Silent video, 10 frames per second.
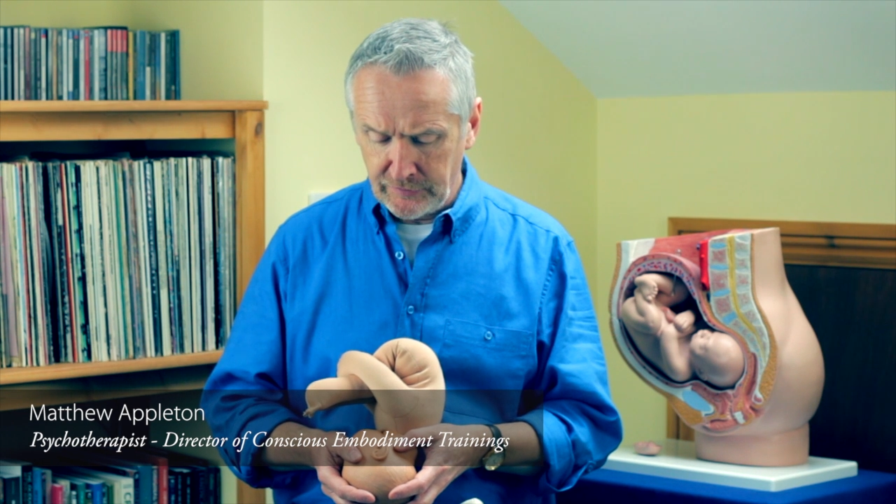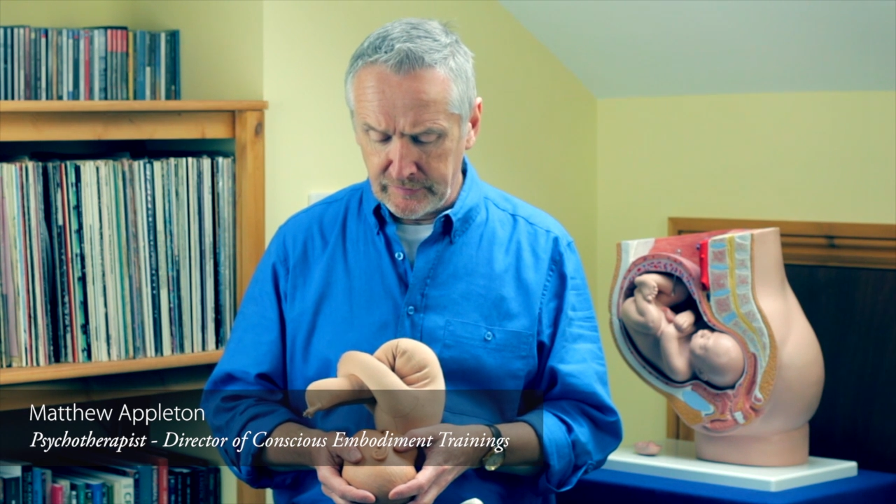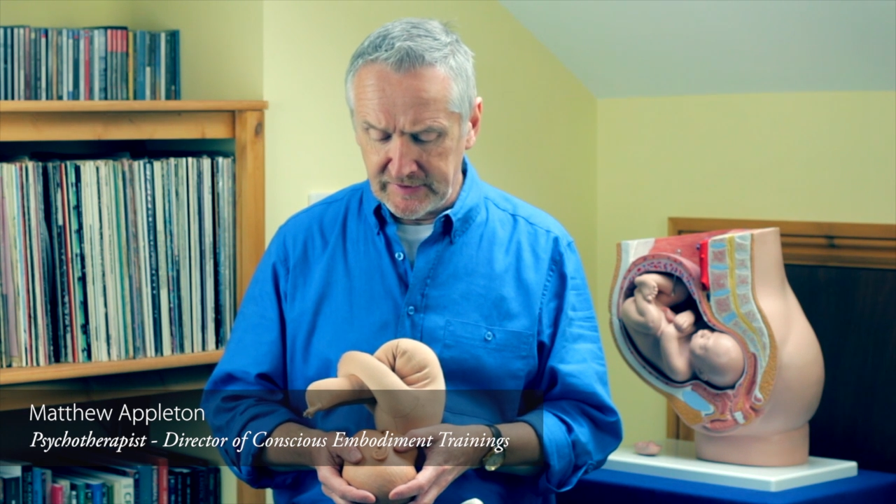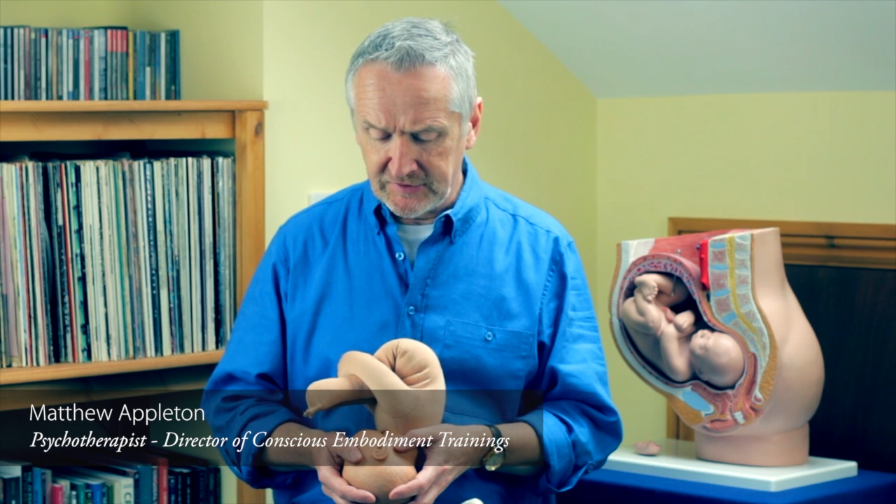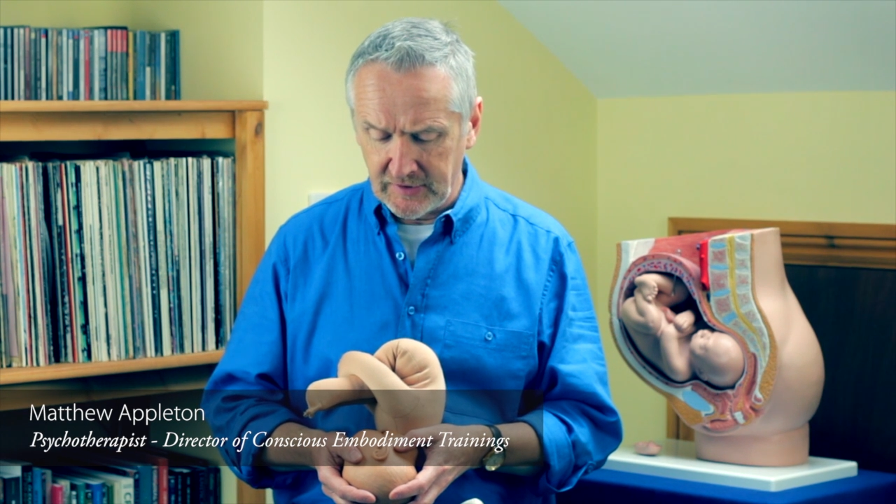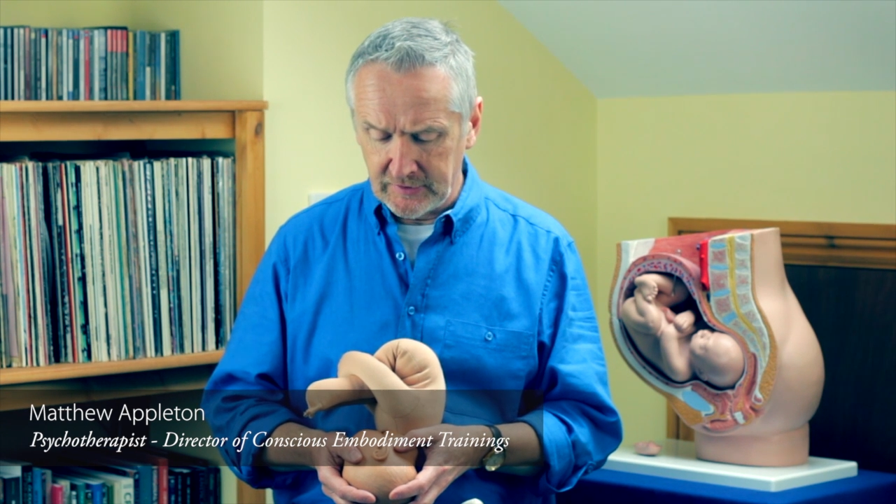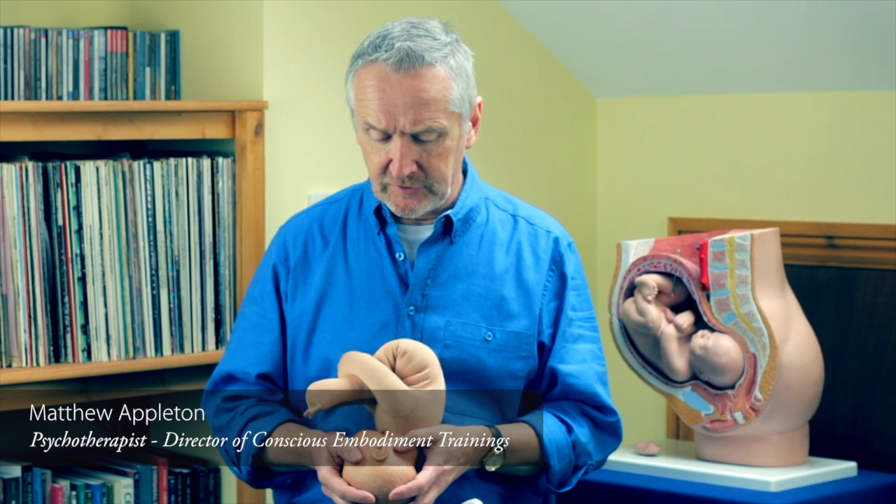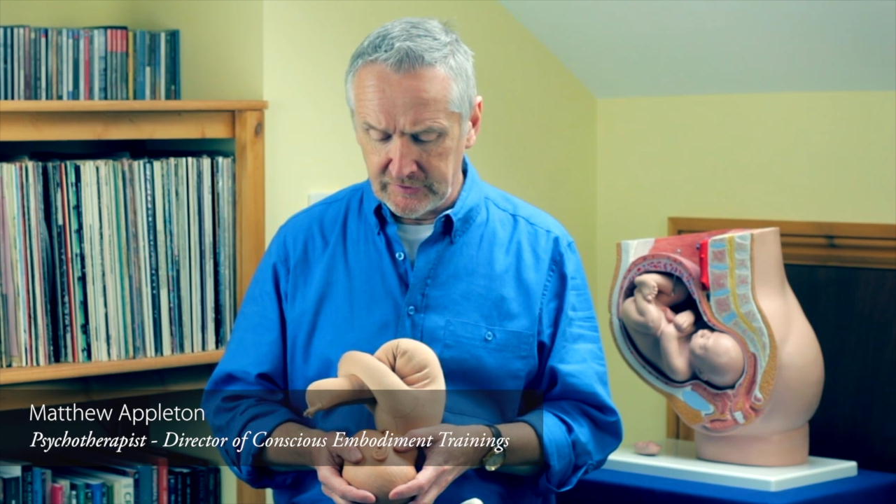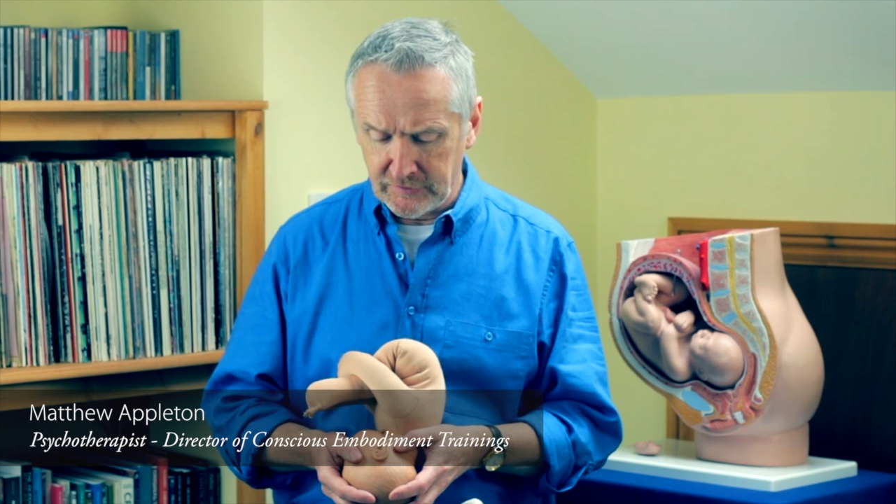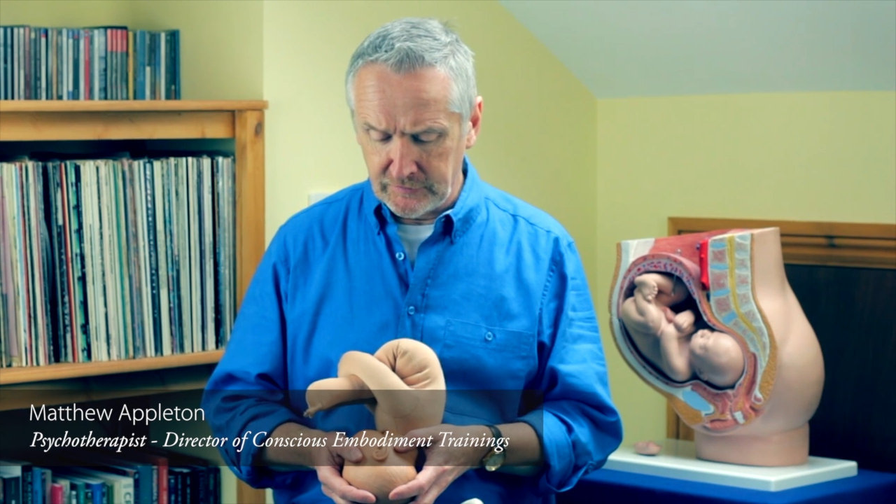3
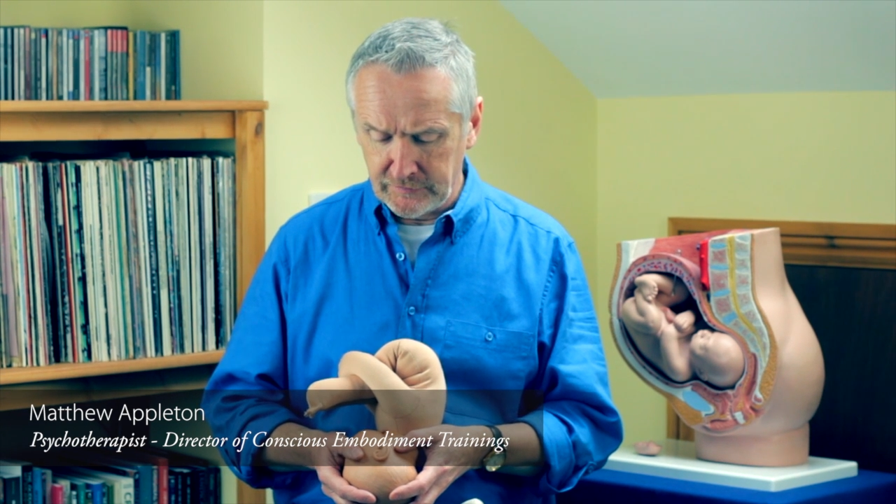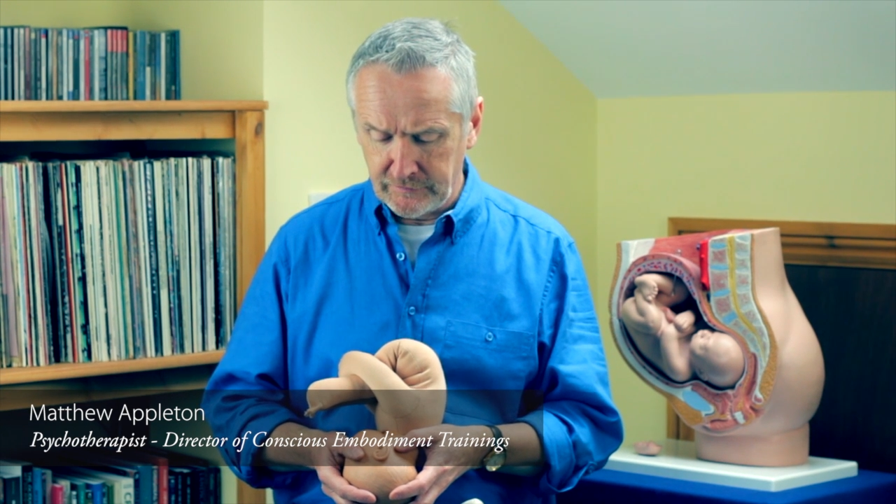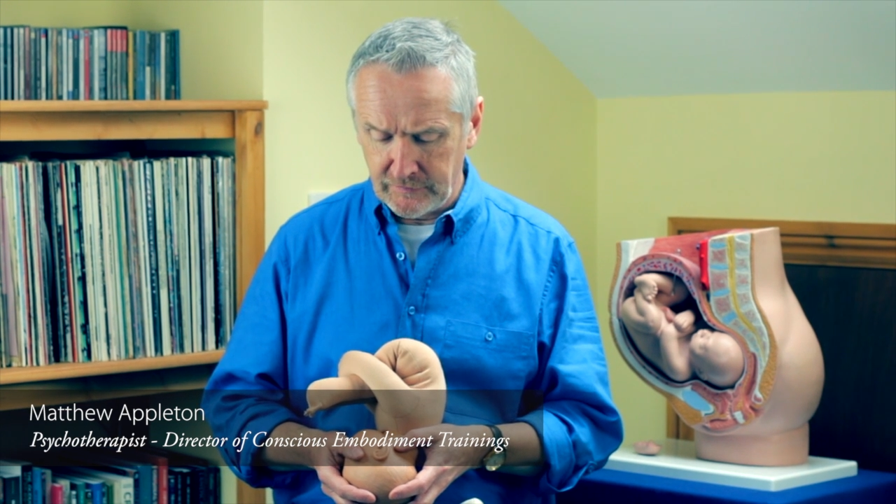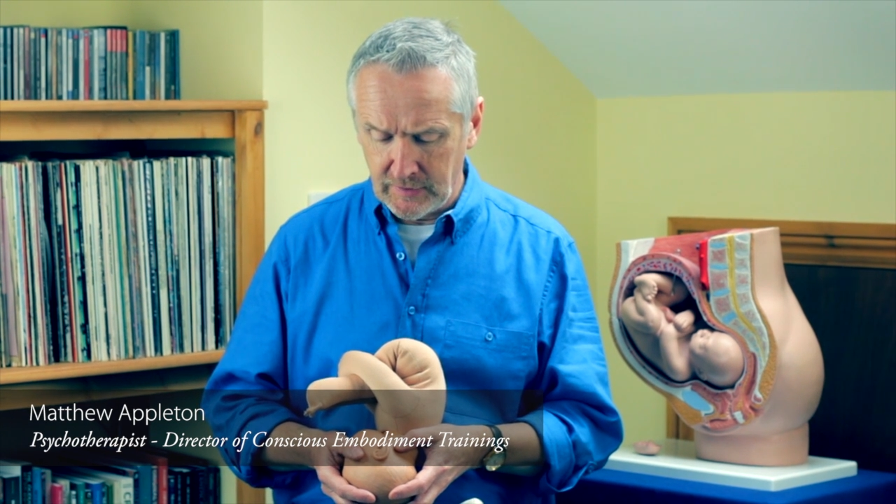stages of